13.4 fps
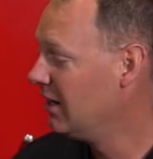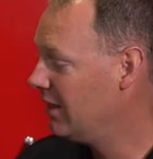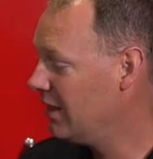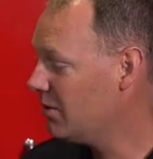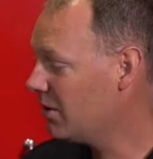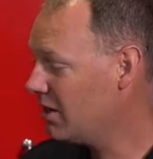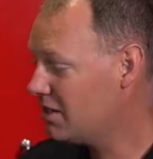
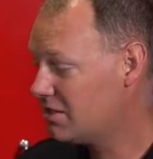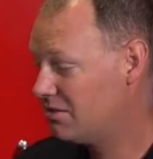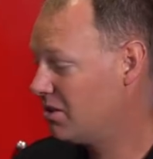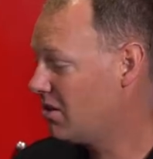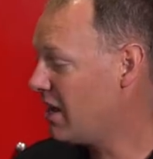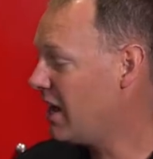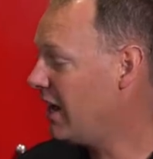Then we're going to just
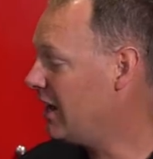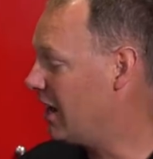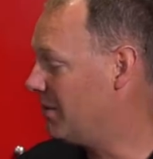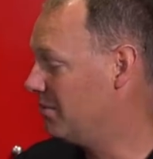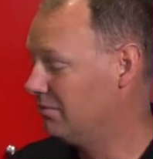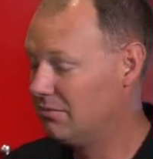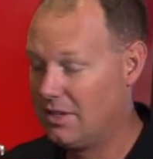crank it
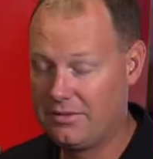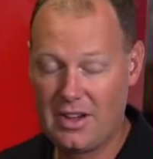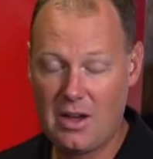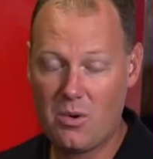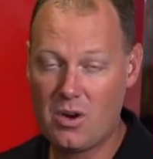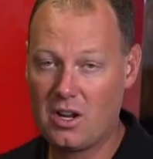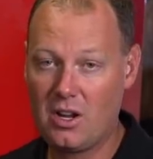up. If
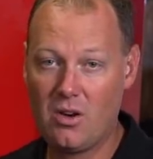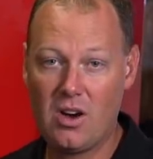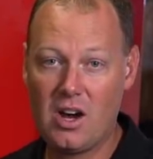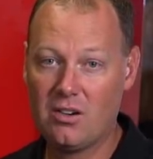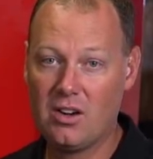I want to go hot